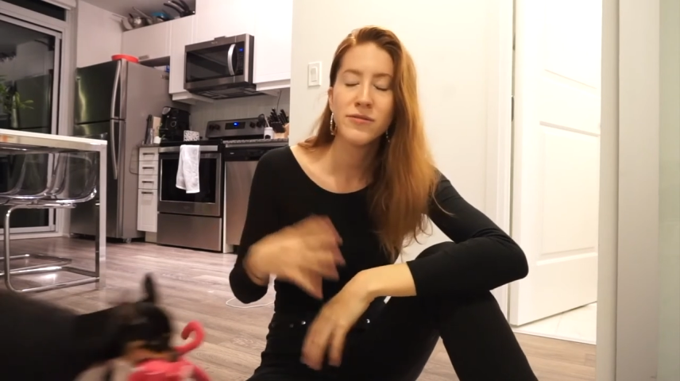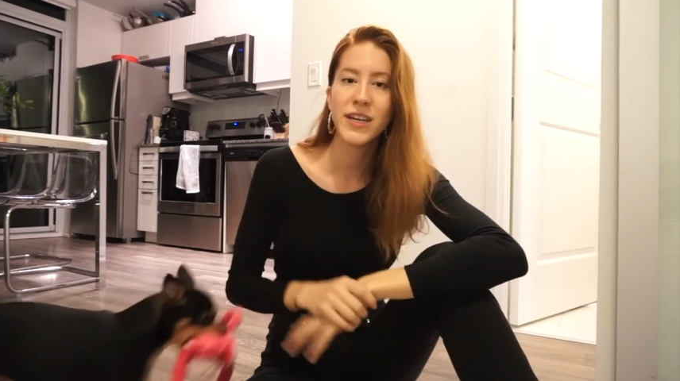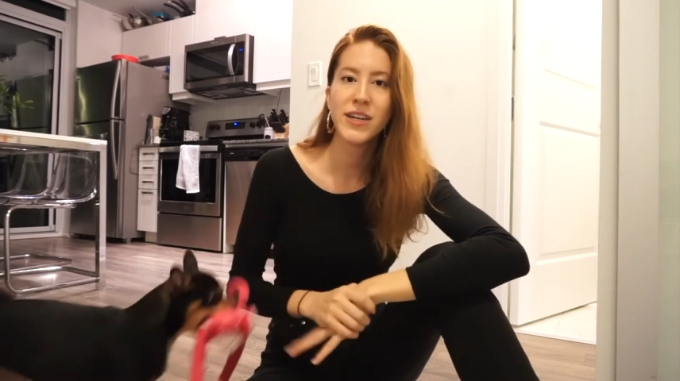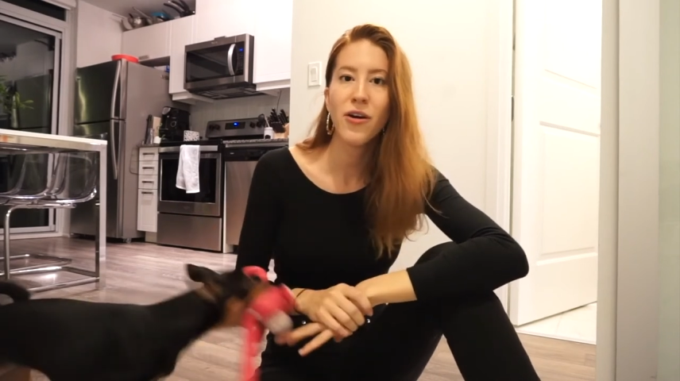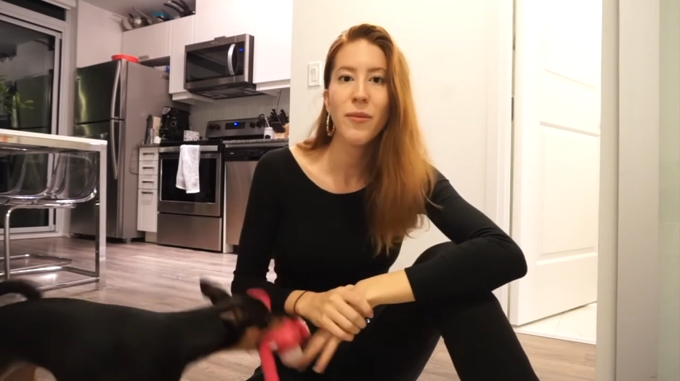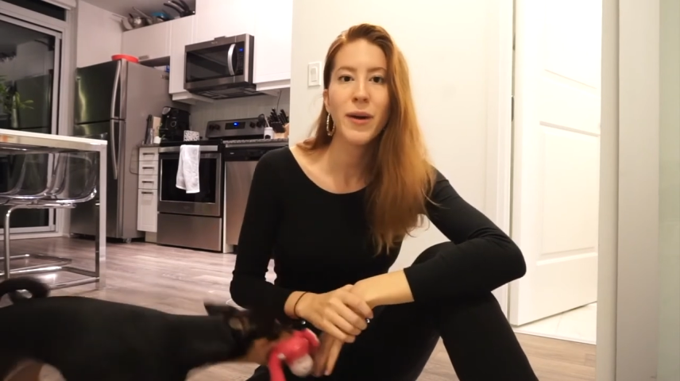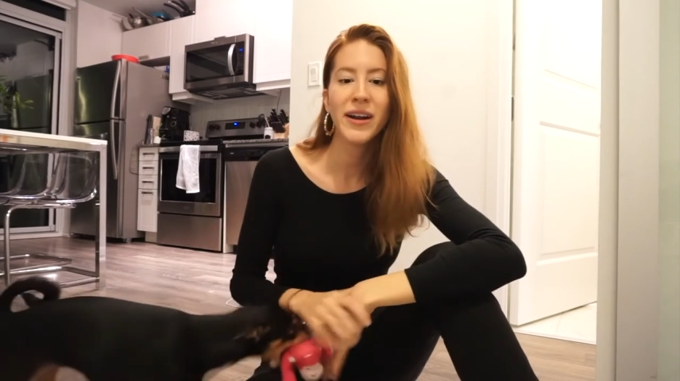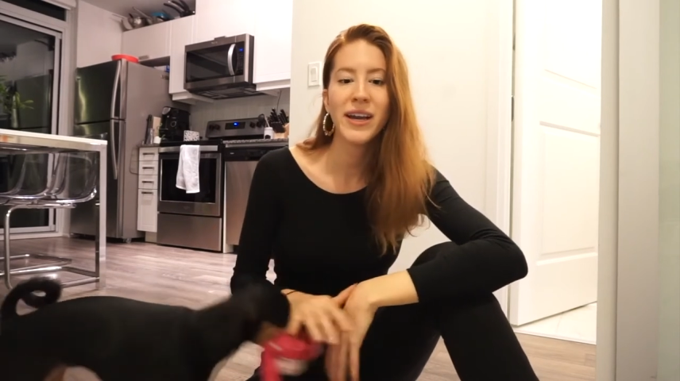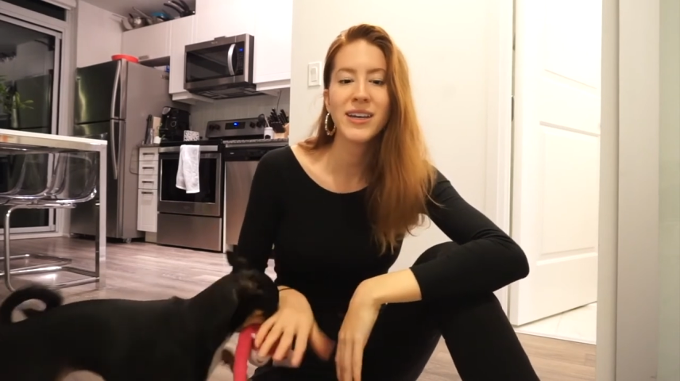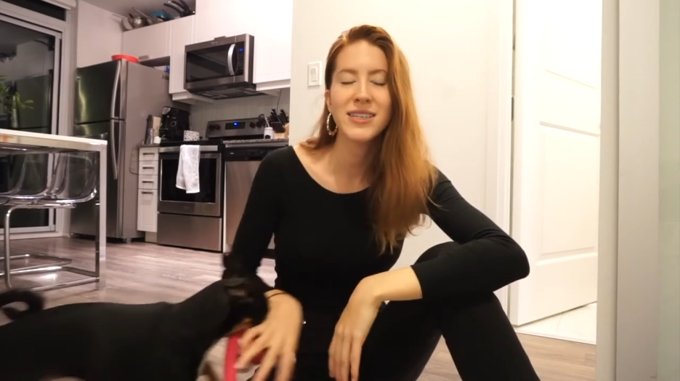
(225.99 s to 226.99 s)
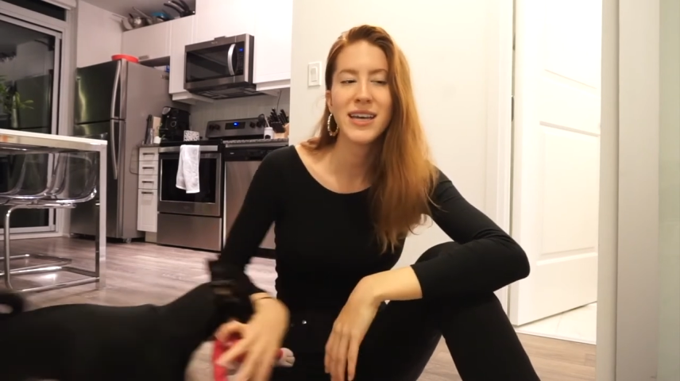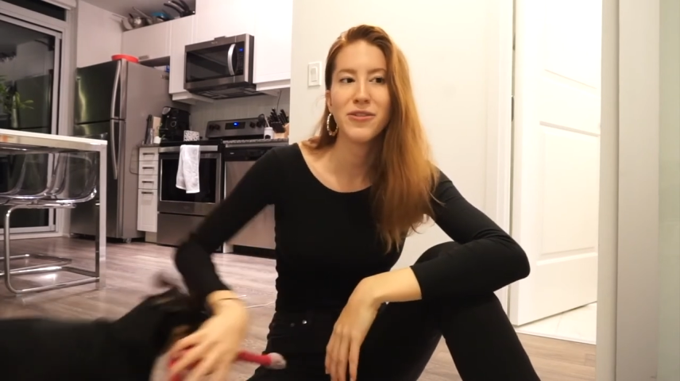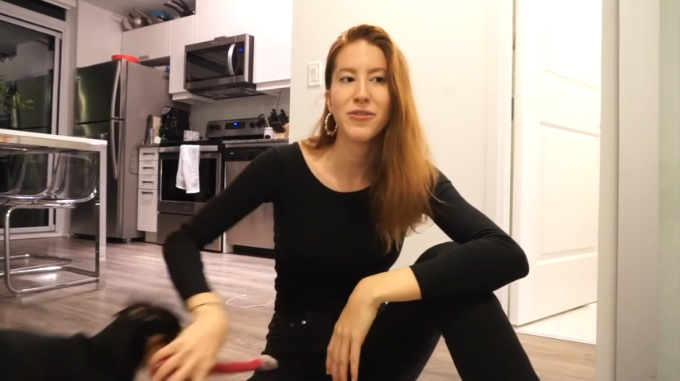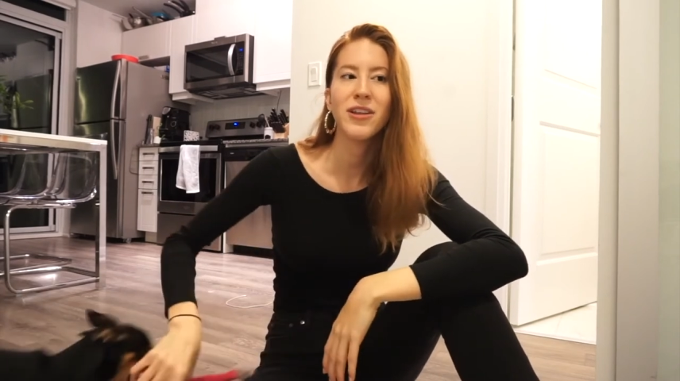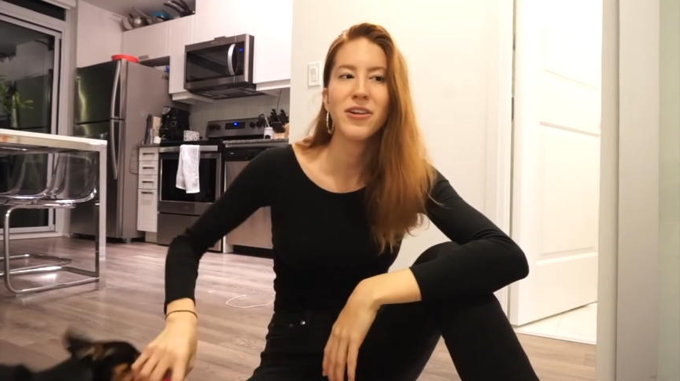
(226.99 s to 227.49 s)
video about it because I
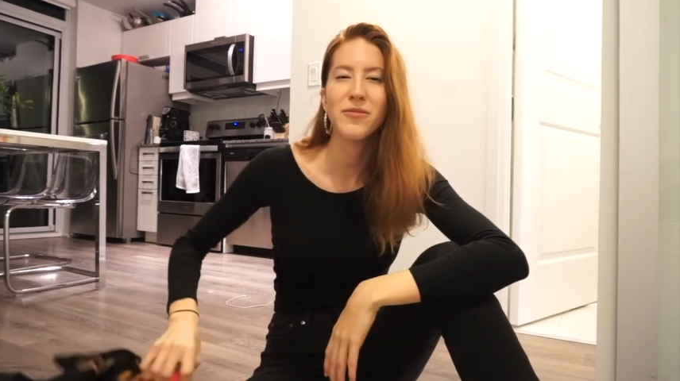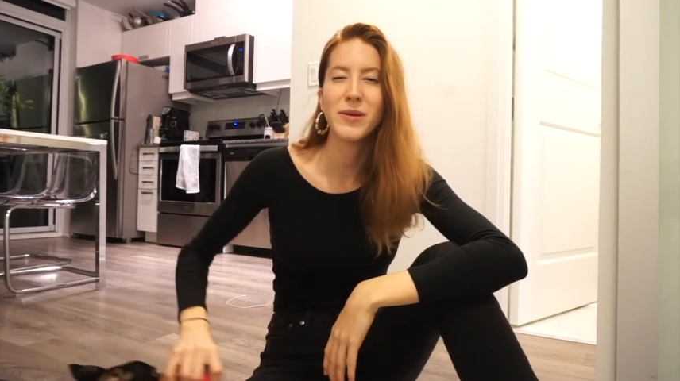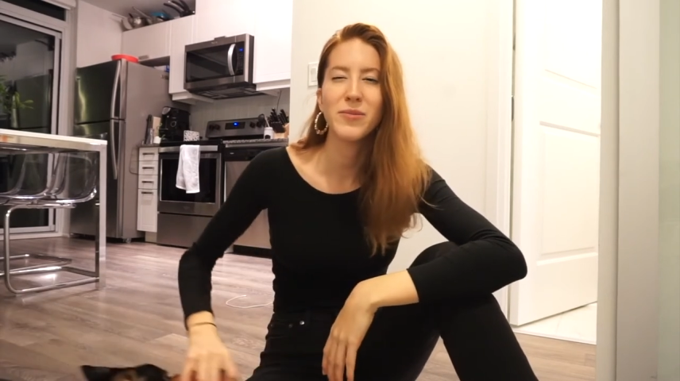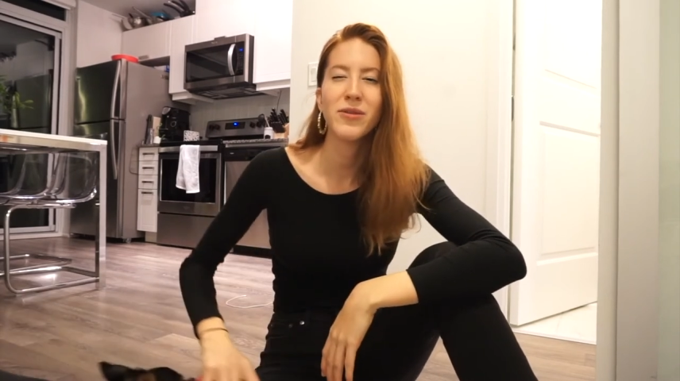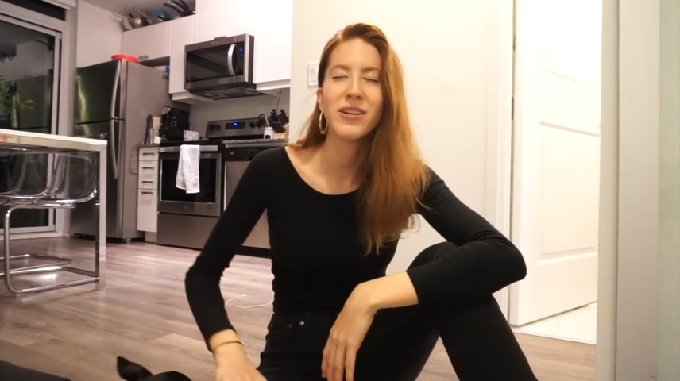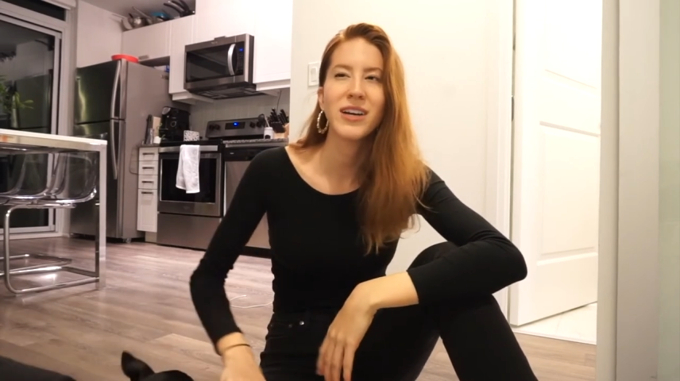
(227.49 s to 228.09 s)
know a lot of people are